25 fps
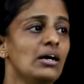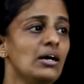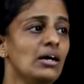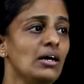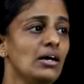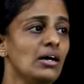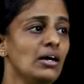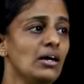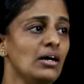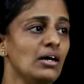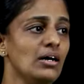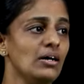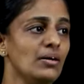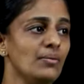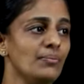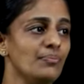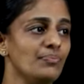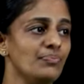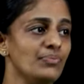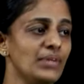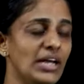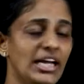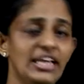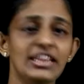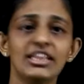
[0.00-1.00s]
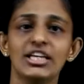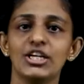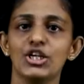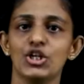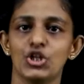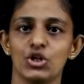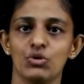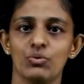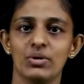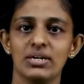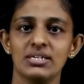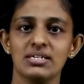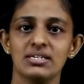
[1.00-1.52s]
um, in the
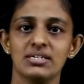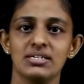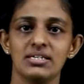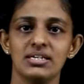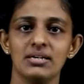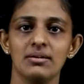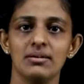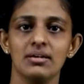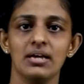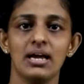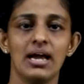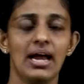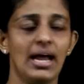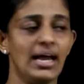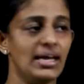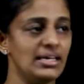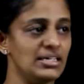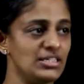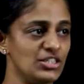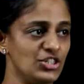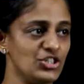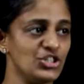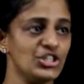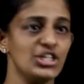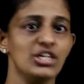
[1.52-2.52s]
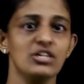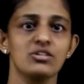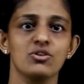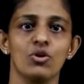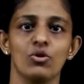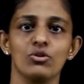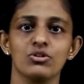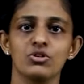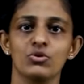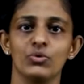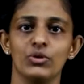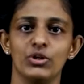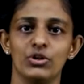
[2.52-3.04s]
university and she is
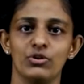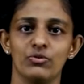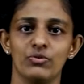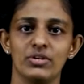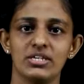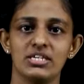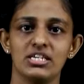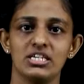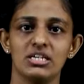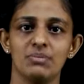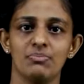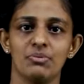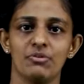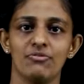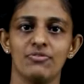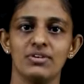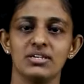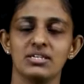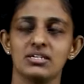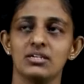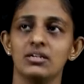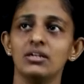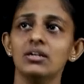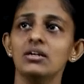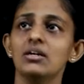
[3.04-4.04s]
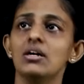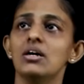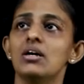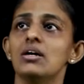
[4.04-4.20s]
also a university professor.